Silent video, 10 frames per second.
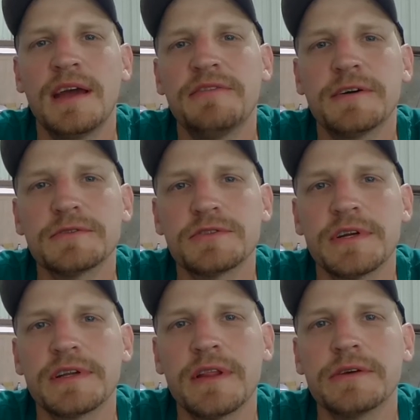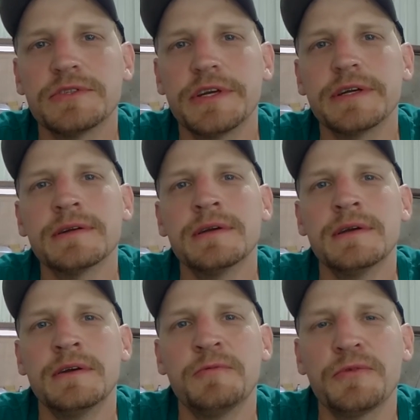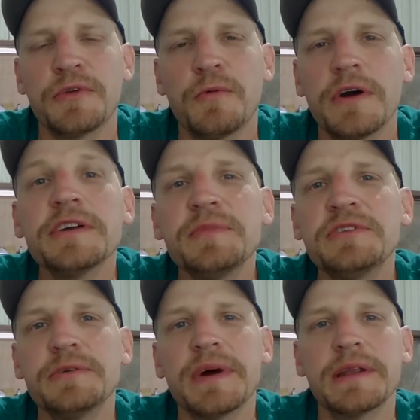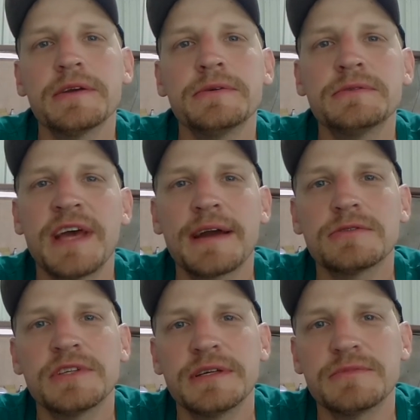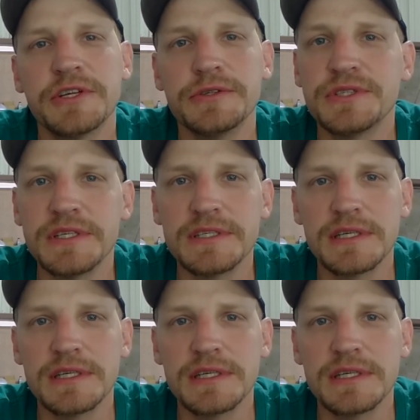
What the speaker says: Hey folks, Trent Deloach here, wanting to welcome you to my new Tackle Tip Tuesday